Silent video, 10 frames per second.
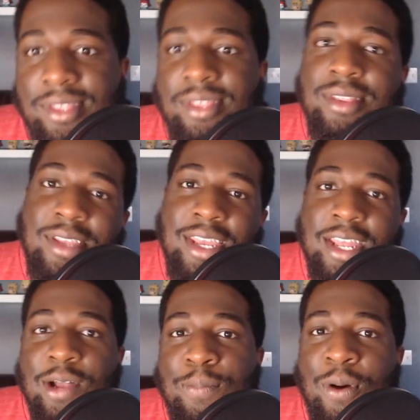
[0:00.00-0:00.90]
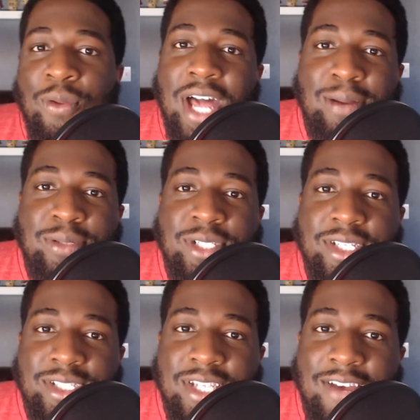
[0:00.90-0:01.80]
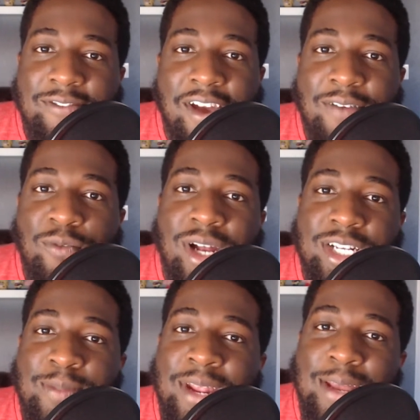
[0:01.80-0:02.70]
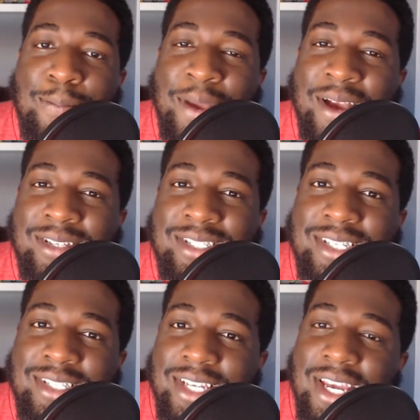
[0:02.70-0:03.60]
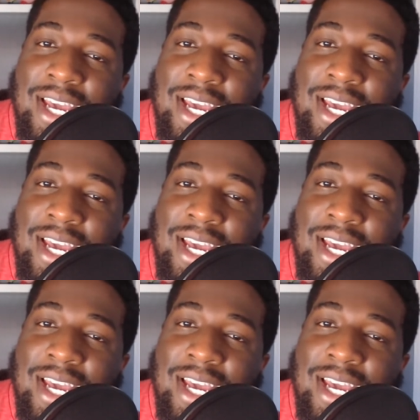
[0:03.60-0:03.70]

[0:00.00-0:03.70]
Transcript: You know, both options. I've watched many comparisons.